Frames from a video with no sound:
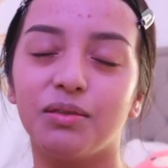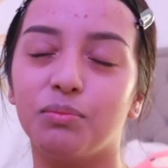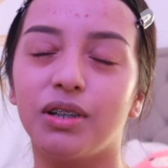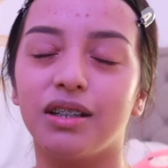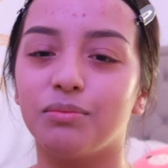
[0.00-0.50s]

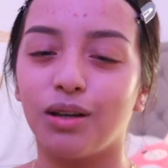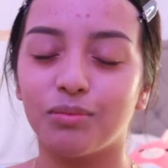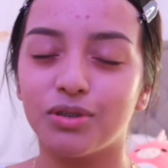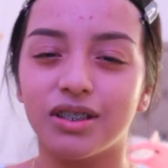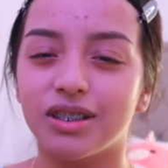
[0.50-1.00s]
Bro,
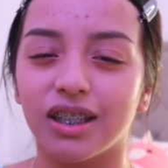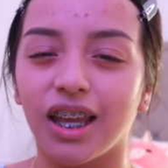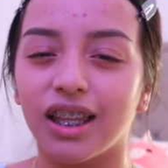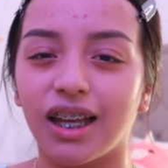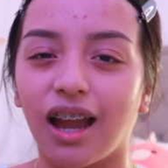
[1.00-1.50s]
mom's just
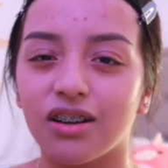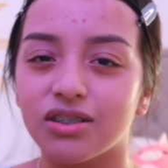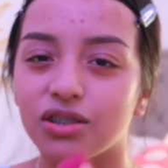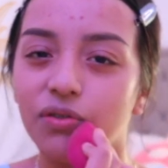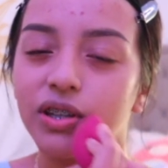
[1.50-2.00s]
yelling at
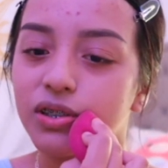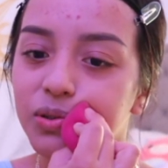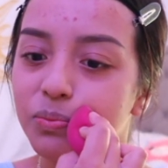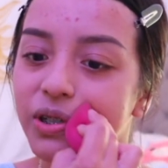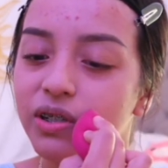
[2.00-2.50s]
herself at
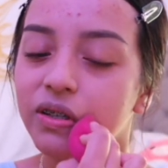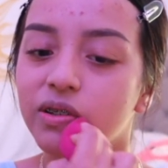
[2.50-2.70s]
this point.